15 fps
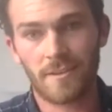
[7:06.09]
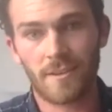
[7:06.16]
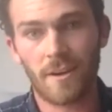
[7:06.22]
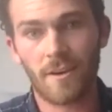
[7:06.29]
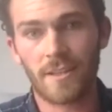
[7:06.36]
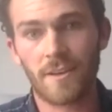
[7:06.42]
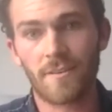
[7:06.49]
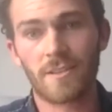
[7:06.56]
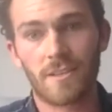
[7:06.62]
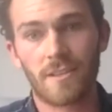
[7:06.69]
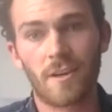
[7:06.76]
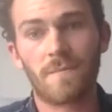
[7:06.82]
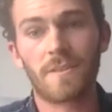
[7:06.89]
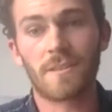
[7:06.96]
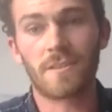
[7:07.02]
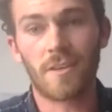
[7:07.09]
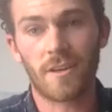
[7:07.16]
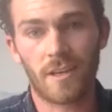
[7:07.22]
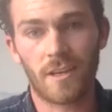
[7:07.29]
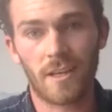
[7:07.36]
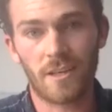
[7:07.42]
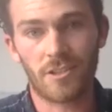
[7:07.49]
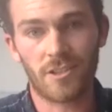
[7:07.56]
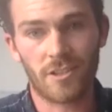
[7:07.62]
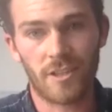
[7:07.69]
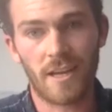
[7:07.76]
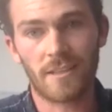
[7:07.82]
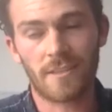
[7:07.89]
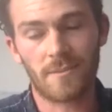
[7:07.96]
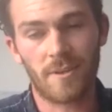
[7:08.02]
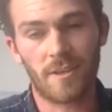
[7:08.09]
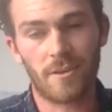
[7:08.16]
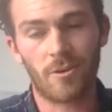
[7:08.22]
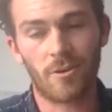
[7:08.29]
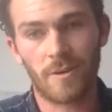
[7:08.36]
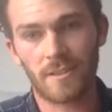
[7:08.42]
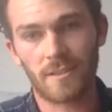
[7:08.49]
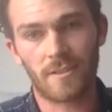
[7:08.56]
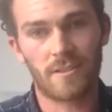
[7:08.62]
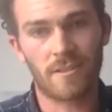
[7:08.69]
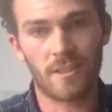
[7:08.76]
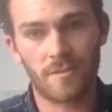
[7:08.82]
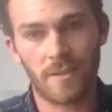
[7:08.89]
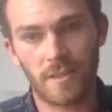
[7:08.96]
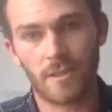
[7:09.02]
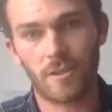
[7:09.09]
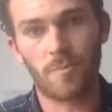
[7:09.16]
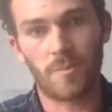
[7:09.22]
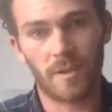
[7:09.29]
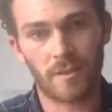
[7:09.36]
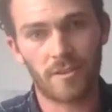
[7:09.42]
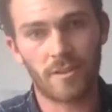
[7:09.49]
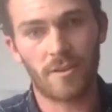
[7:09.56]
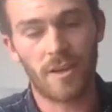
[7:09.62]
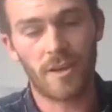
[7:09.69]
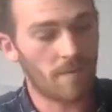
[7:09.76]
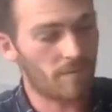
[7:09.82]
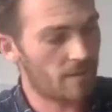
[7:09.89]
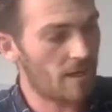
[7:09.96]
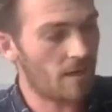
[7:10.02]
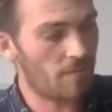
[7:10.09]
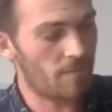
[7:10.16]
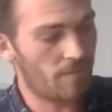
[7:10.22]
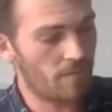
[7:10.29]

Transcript: there isn't enough in circulation yet to be always continually looping. So you have to have